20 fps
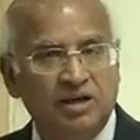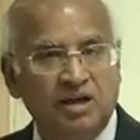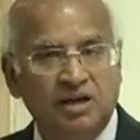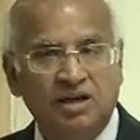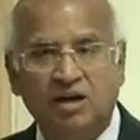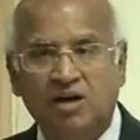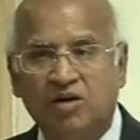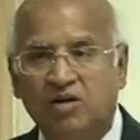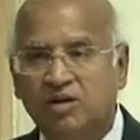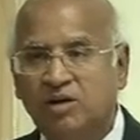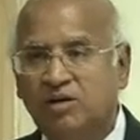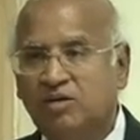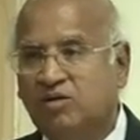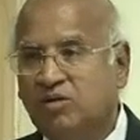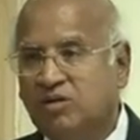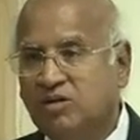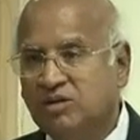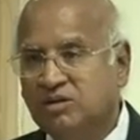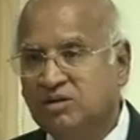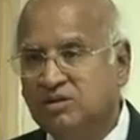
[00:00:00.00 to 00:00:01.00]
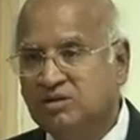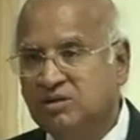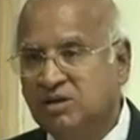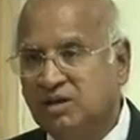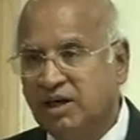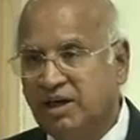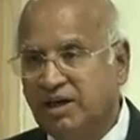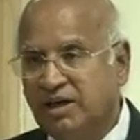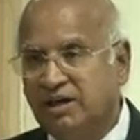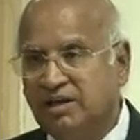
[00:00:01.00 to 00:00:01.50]
and how do you
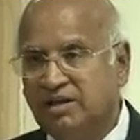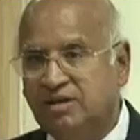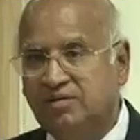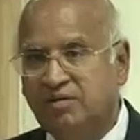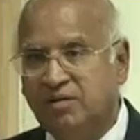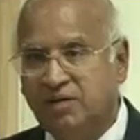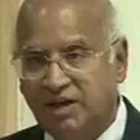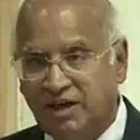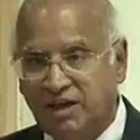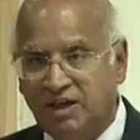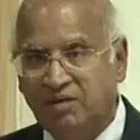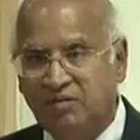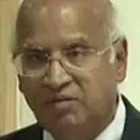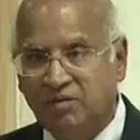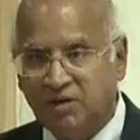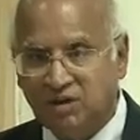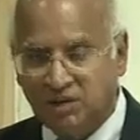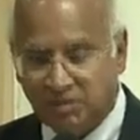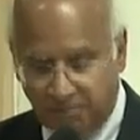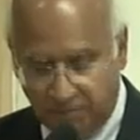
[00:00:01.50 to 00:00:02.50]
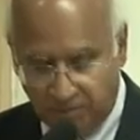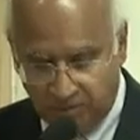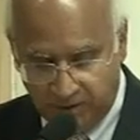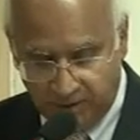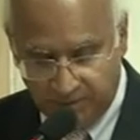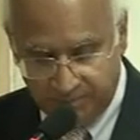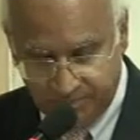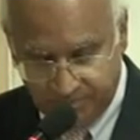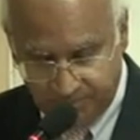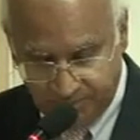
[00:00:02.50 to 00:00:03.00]
credit funding for the poor.